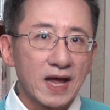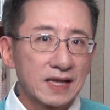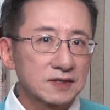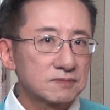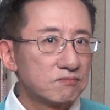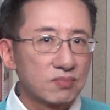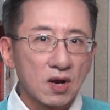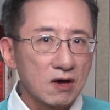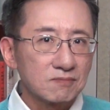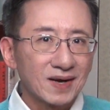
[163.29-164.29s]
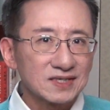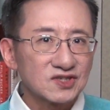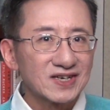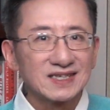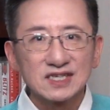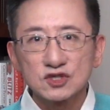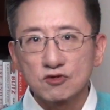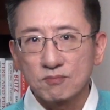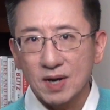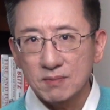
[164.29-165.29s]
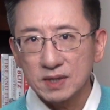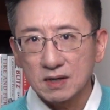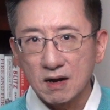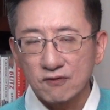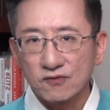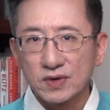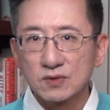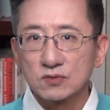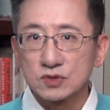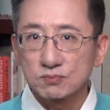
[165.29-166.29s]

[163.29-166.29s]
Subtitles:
Ant's blockbuster initial public offering was